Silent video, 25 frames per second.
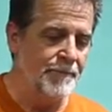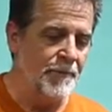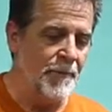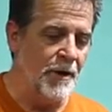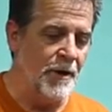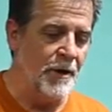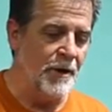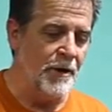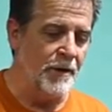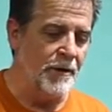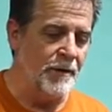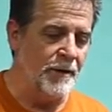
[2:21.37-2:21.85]

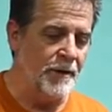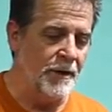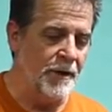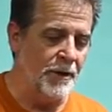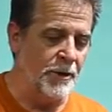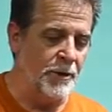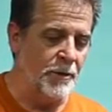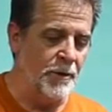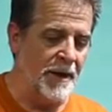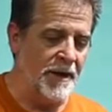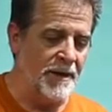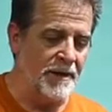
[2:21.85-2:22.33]
a
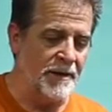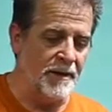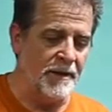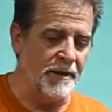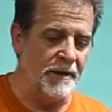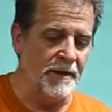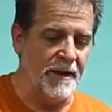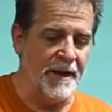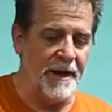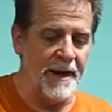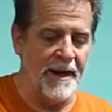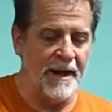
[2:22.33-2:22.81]
great
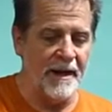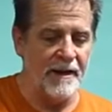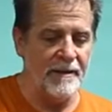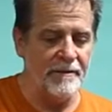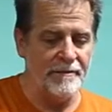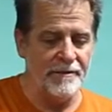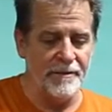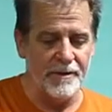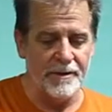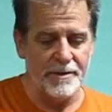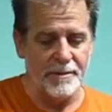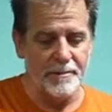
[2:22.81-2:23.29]
thing to
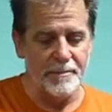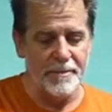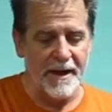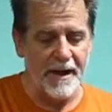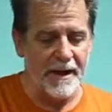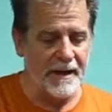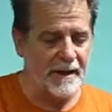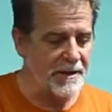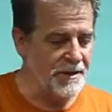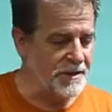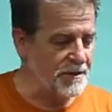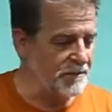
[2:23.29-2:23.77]
have. There's a
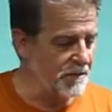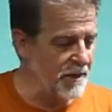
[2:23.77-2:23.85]
package of